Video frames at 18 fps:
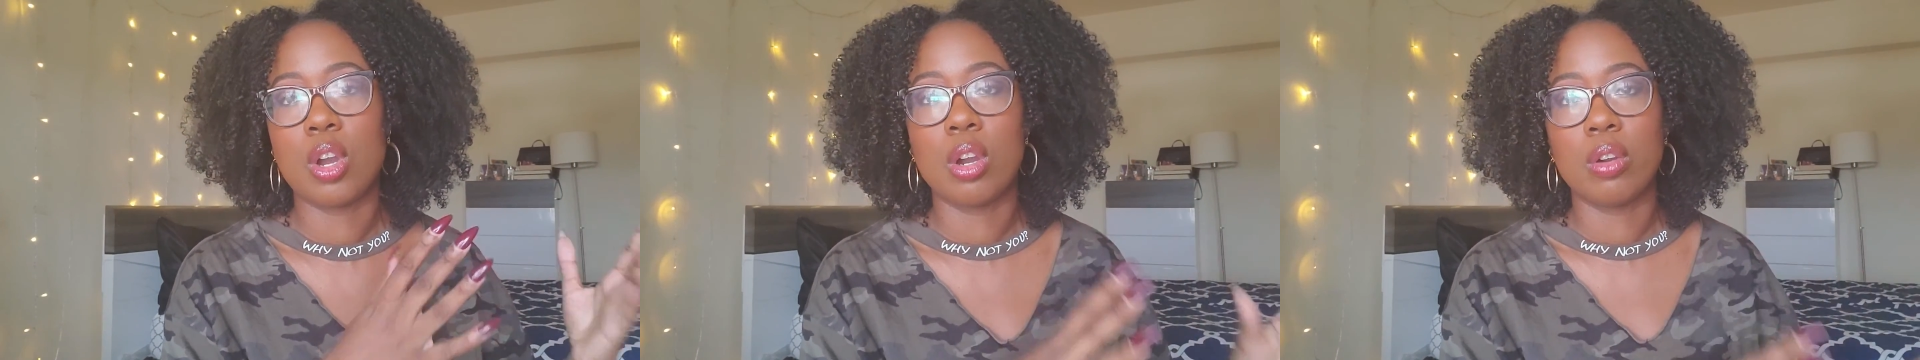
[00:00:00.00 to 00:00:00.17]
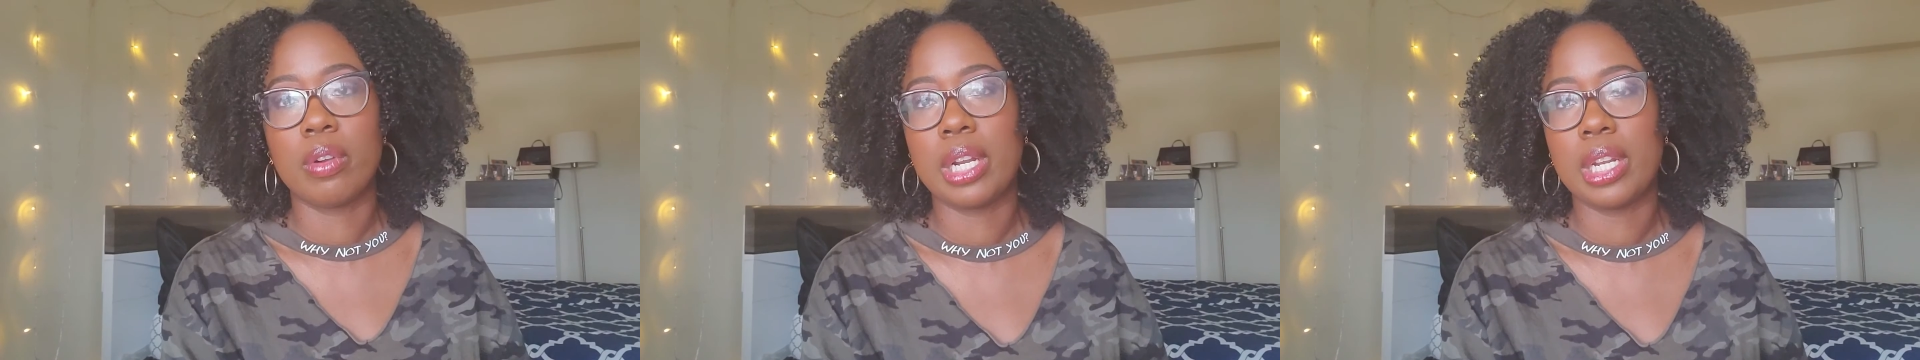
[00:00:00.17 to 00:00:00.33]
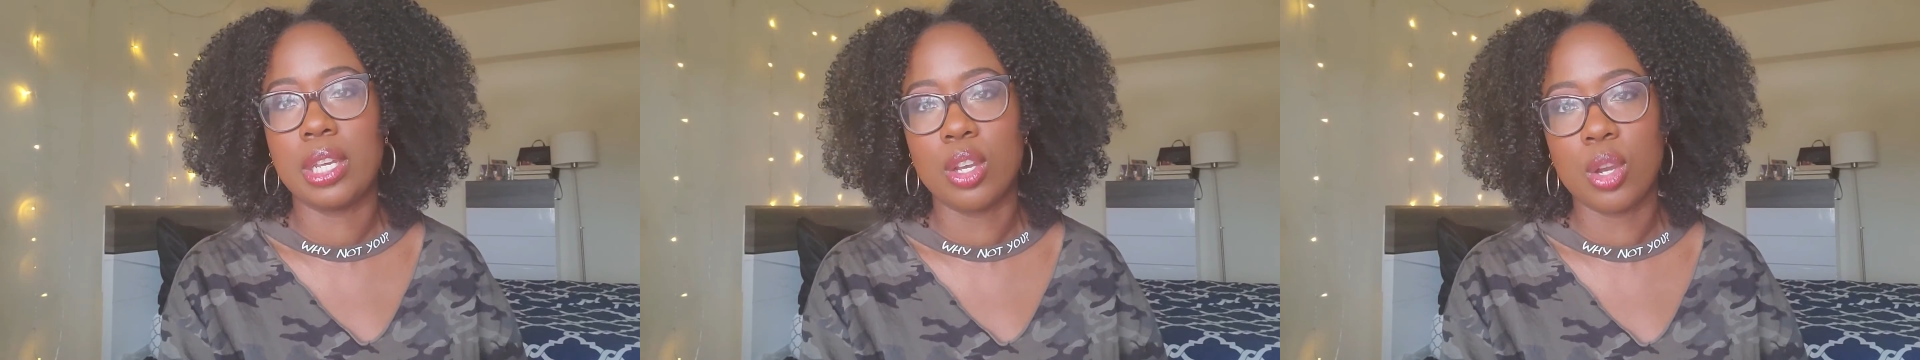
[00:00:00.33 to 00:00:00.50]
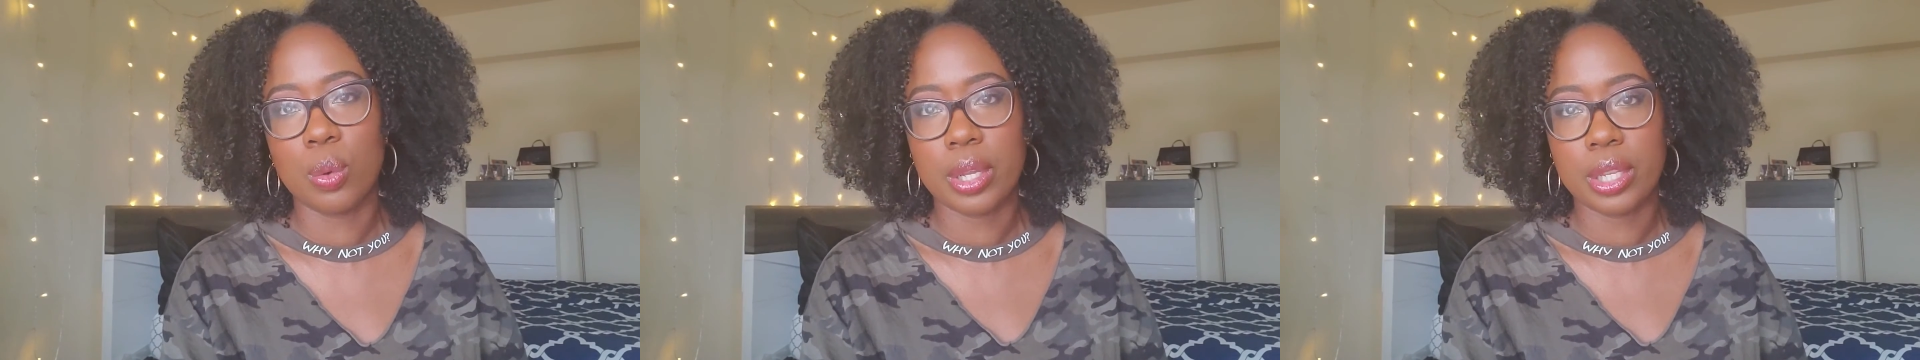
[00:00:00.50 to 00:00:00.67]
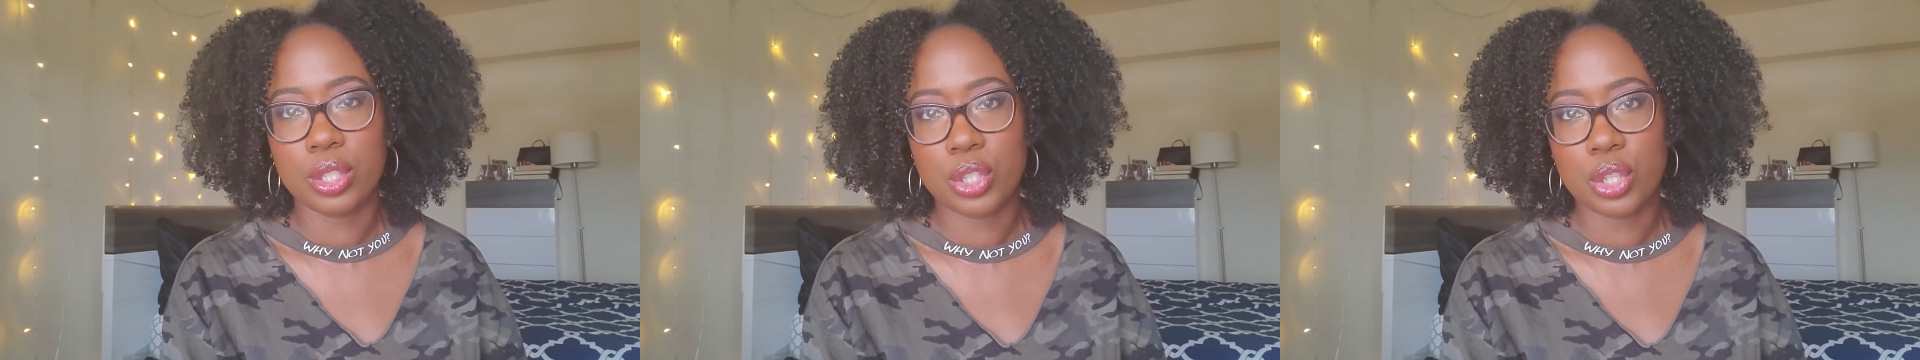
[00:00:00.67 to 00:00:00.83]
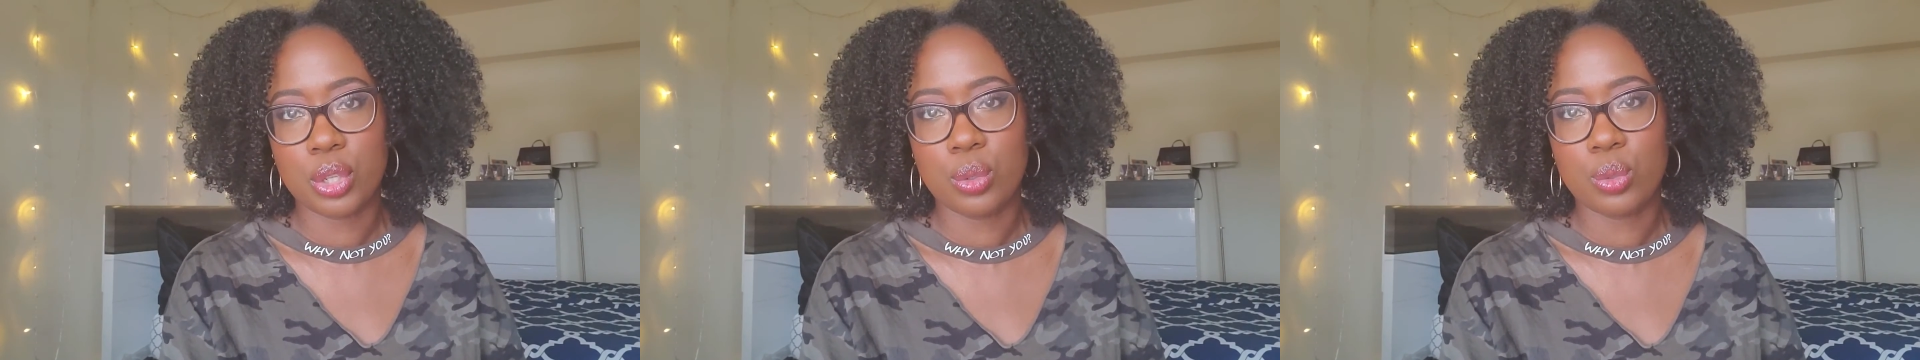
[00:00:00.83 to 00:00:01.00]
already going
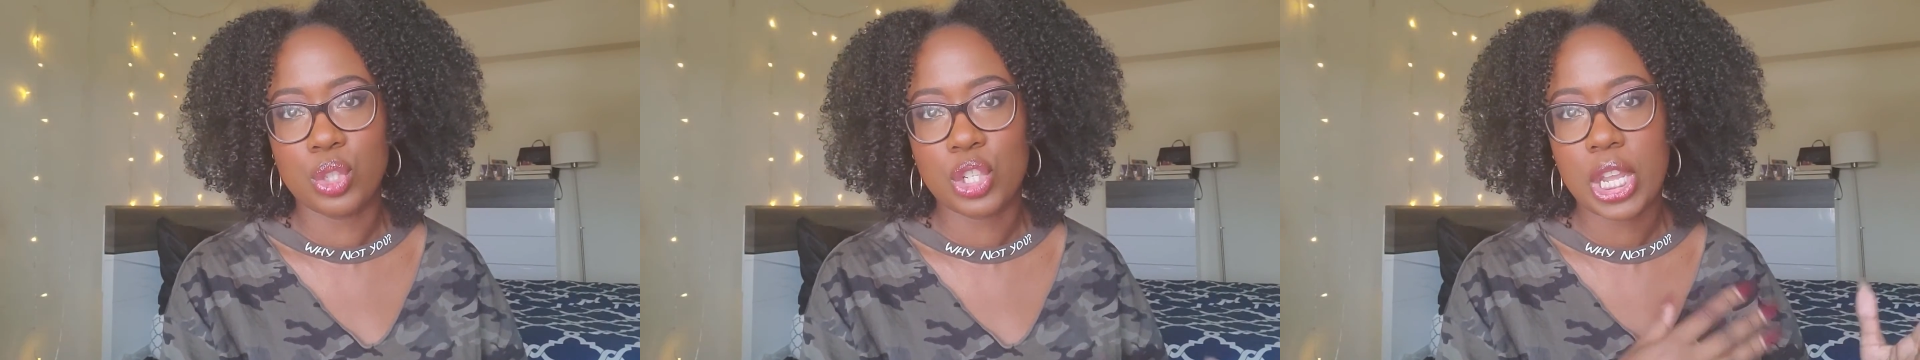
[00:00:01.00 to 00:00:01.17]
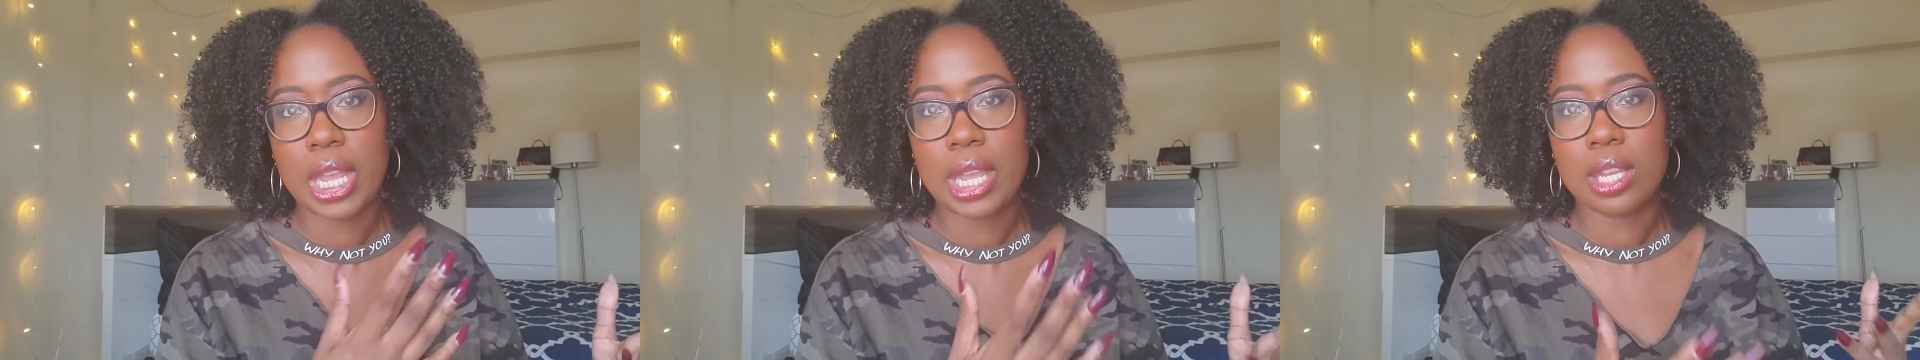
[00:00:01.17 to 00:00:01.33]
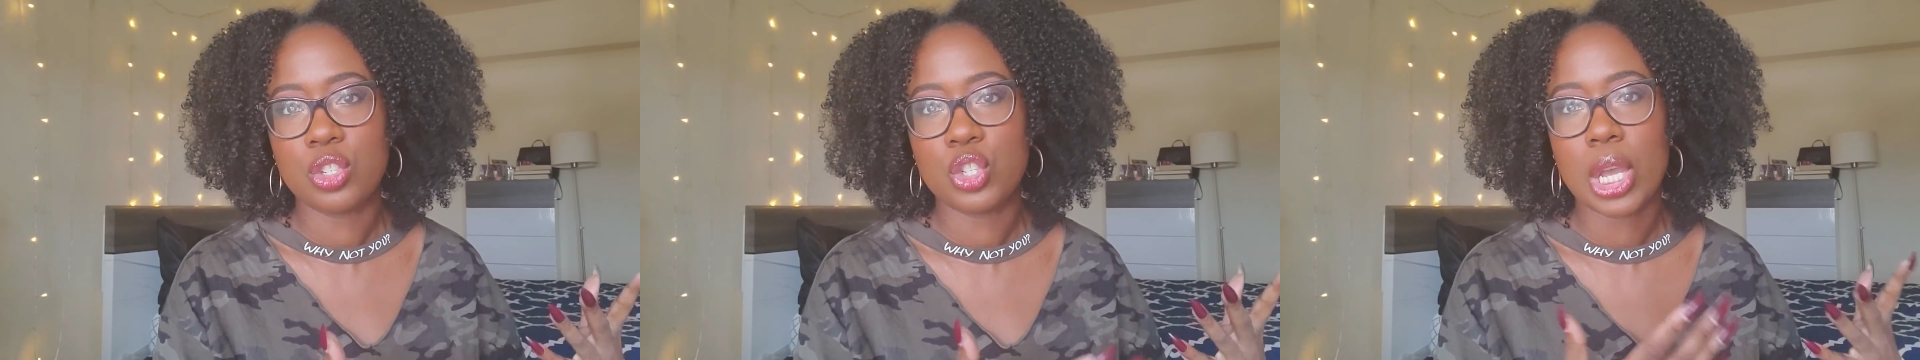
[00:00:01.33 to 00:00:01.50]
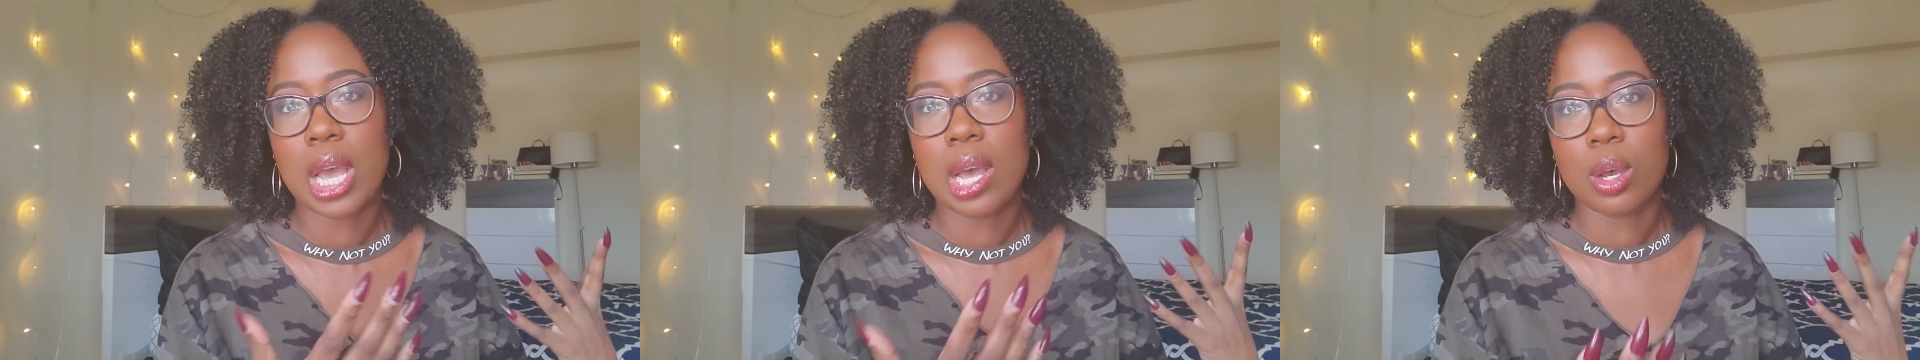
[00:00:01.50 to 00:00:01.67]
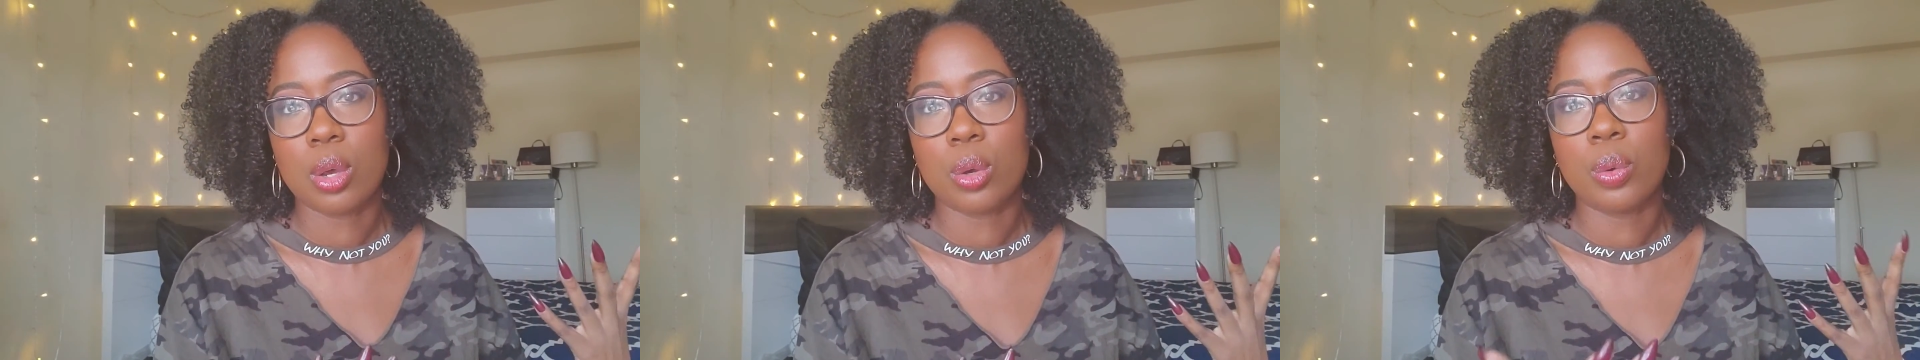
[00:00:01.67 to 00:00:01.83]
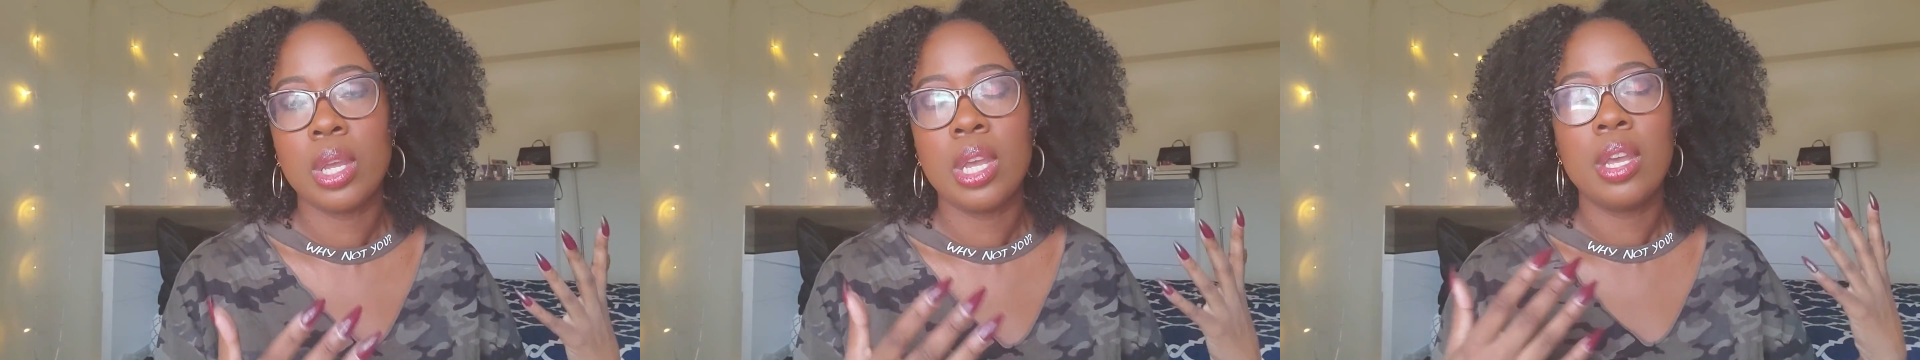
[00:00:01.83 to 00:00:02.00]
to change
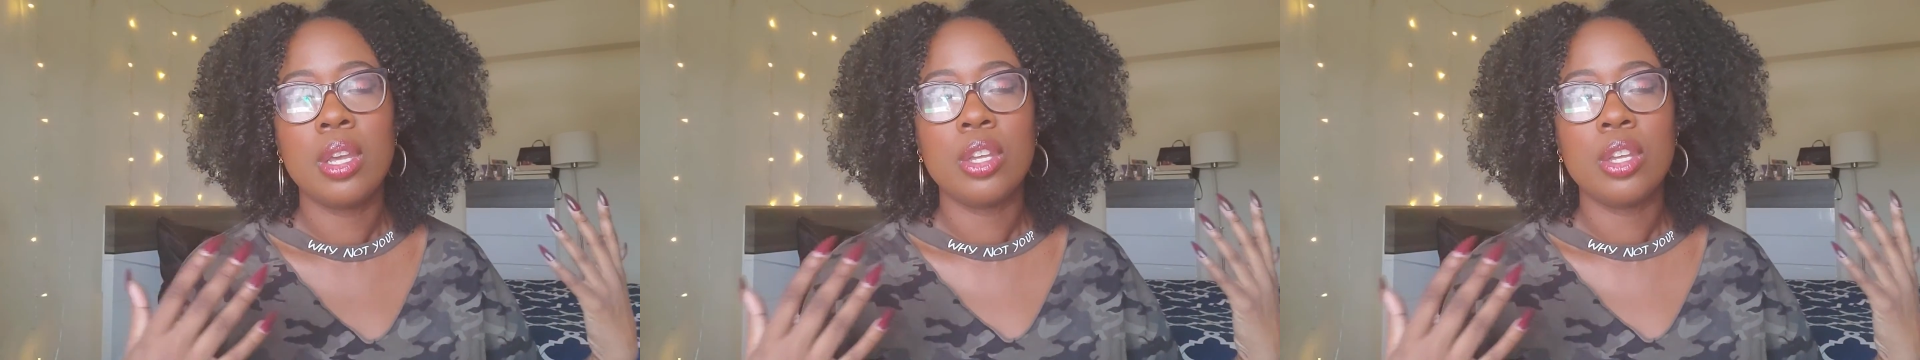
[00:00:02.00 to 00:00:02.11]
how